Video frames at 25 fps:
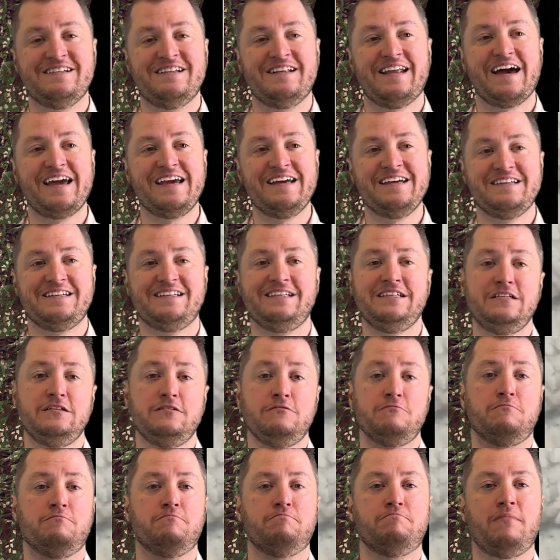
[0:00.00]

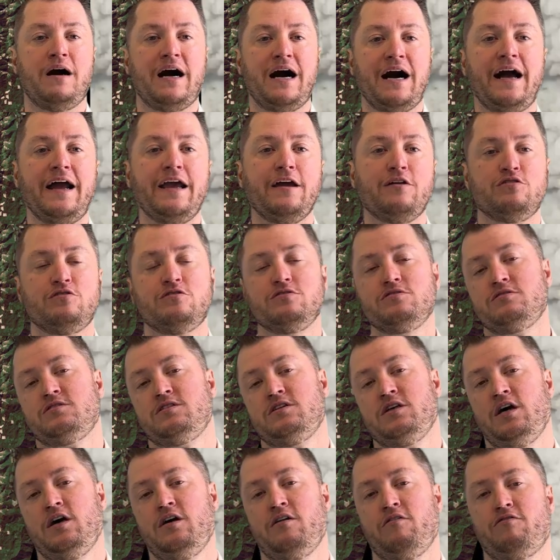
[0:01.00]
19 miles
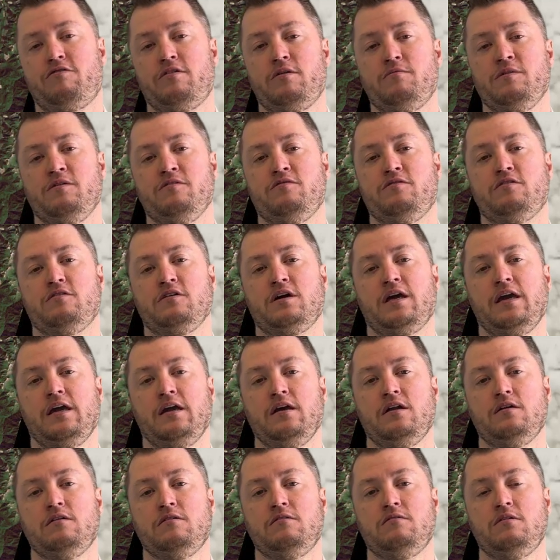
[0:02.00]
from the
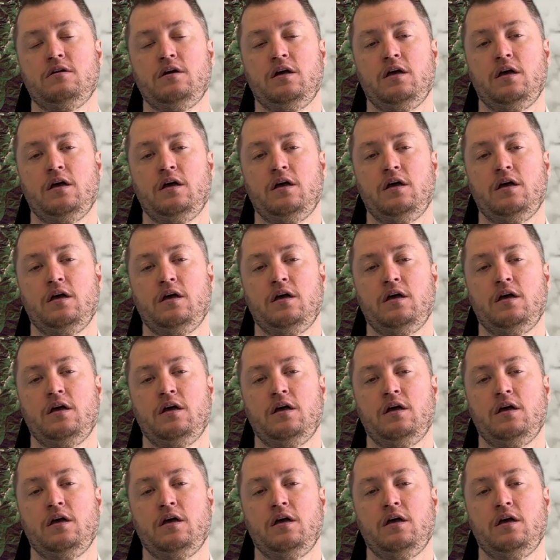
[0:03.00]
volcano.